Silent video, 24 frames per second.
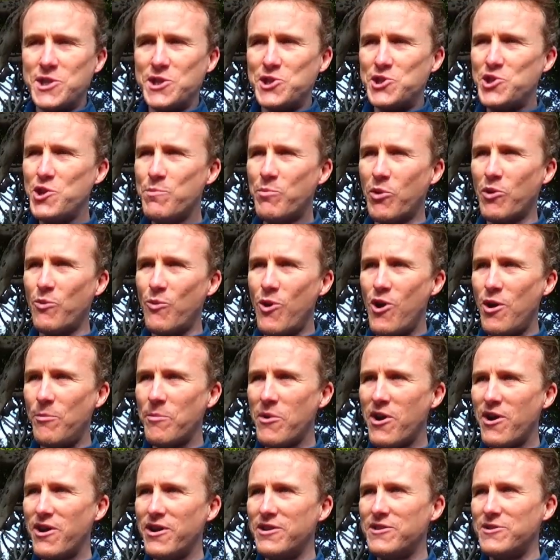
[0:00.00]
a super
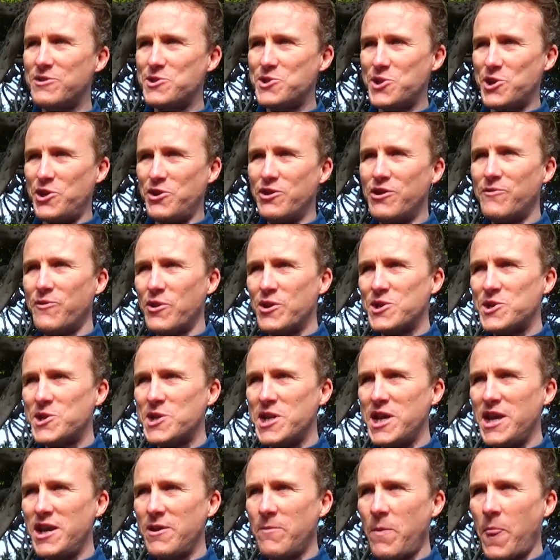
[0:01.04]
Walmart, there's a
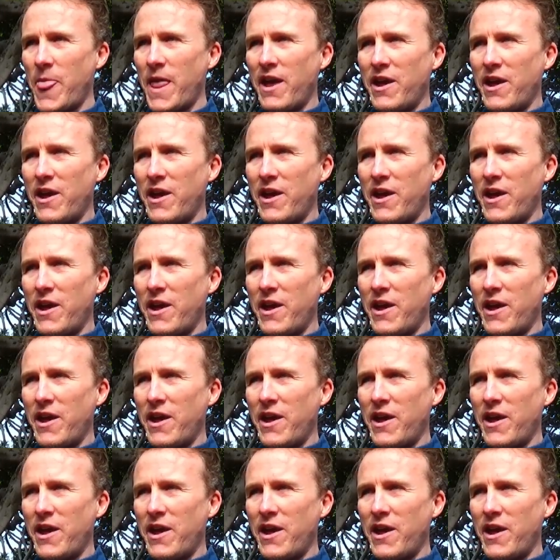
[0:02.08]
university,